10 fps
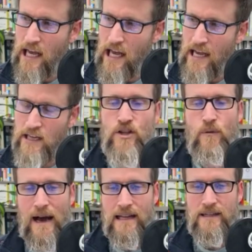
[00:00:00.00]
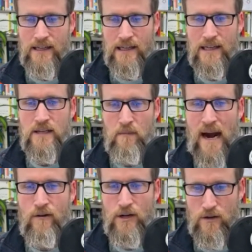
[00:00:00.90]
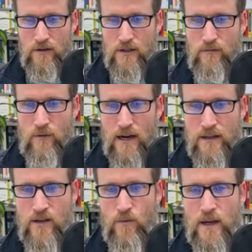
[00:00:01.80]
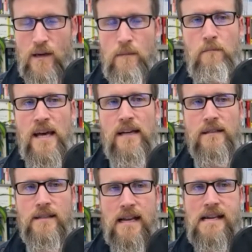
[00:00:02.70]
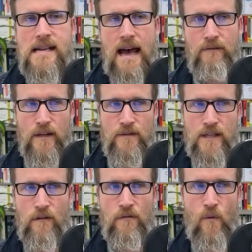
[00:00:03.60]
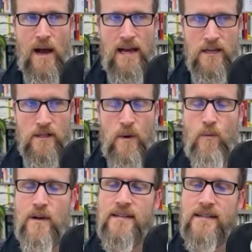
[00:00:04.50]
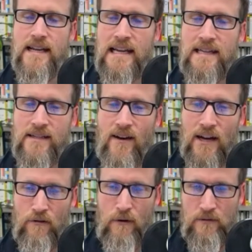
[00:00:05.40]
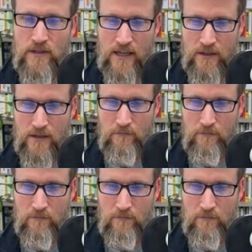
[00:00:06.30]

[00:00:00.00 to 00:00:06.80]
a duality. It's a paradox, right? So we can build a level of self-awareness, but we're still inside our own system.